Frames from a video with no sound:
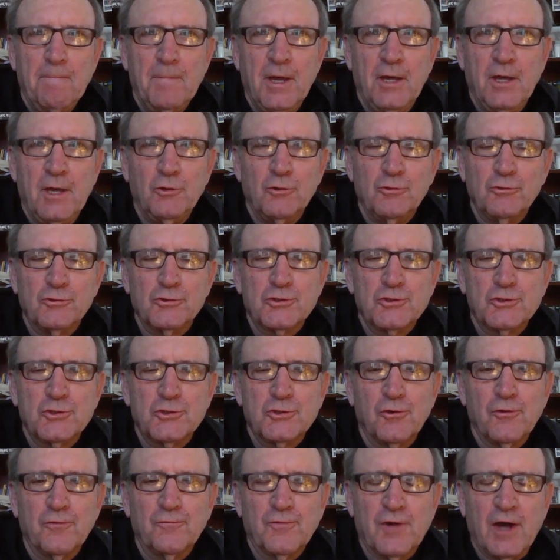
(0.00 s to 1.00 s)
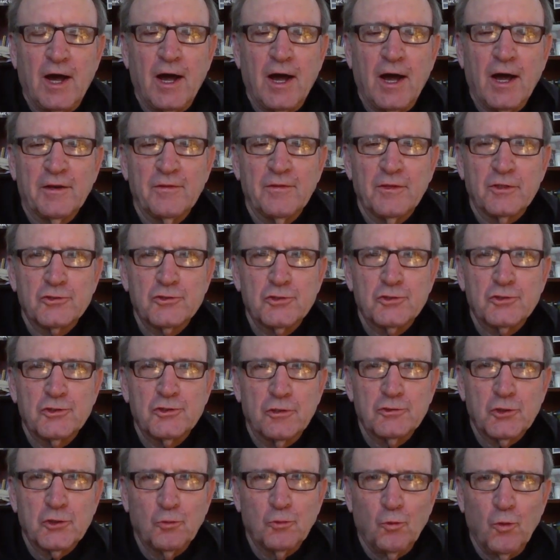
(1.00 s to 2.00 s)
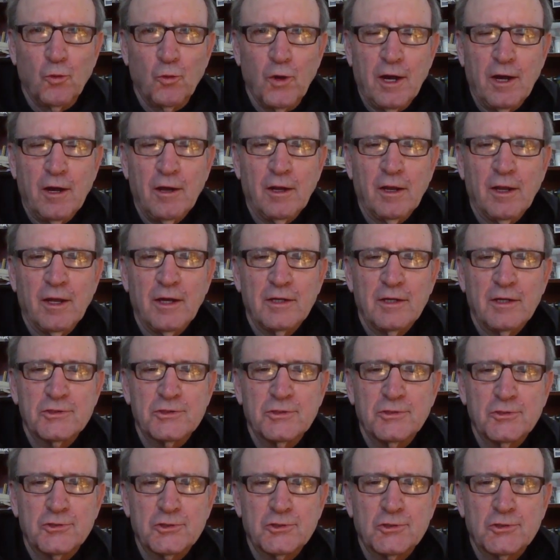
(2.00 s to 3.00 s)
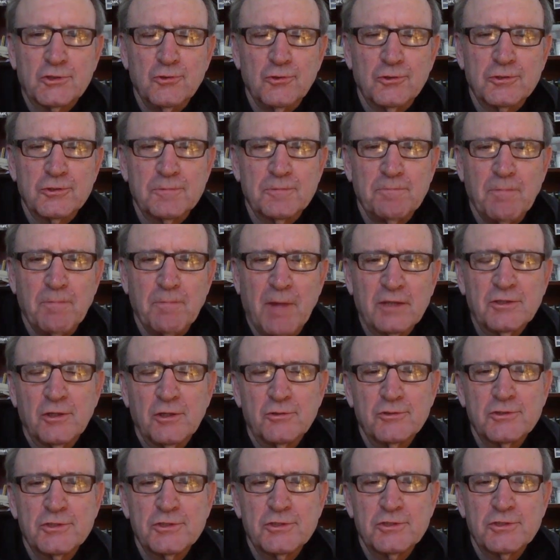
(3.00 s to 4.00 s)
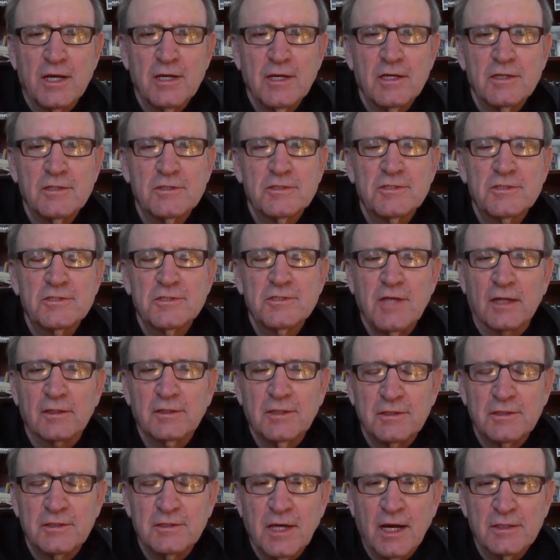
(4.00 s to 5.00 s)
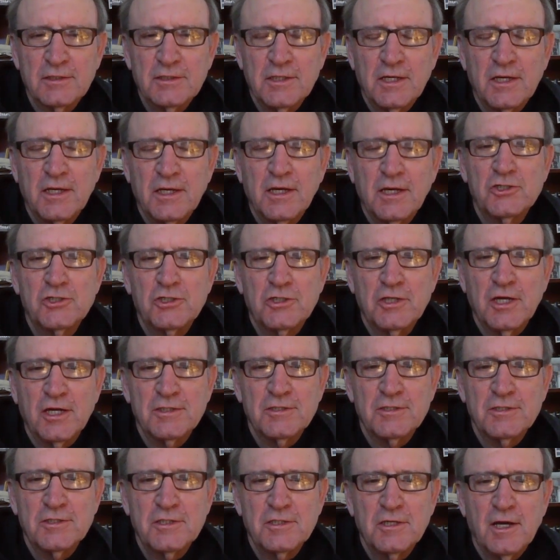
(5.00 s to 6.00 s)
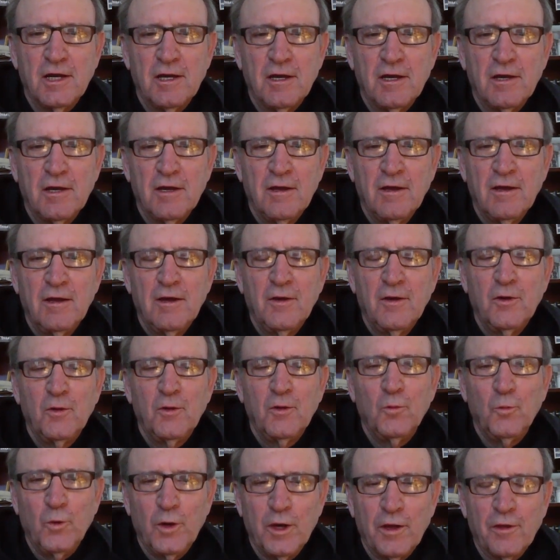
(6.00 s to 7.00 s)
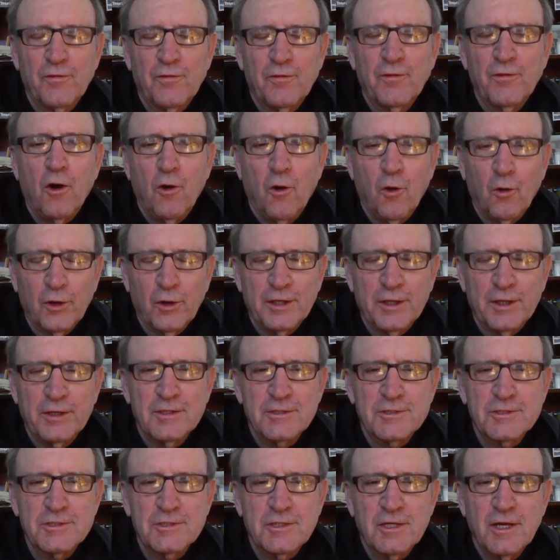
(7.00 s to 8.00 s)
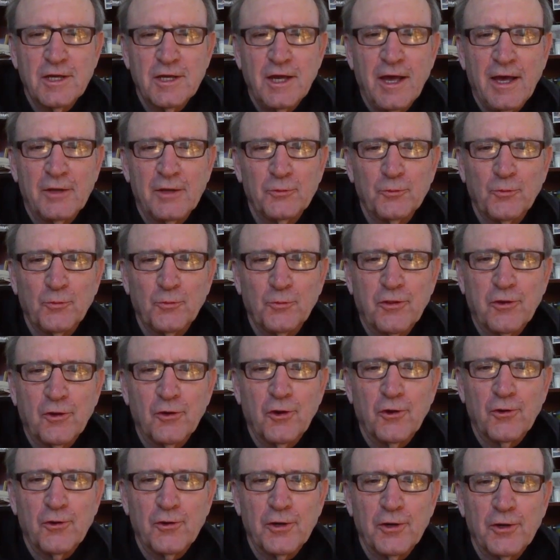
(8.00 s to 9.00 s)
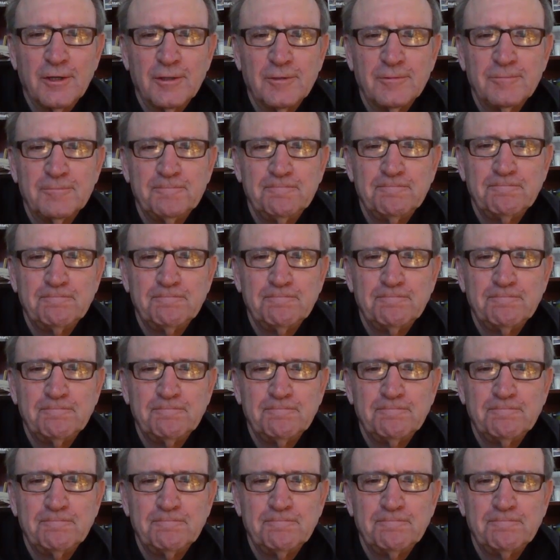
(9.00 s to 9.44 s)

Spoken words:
May you serve God and the church well, as the school's motto says, Sanctitate et Scientia, with holiness and with learning.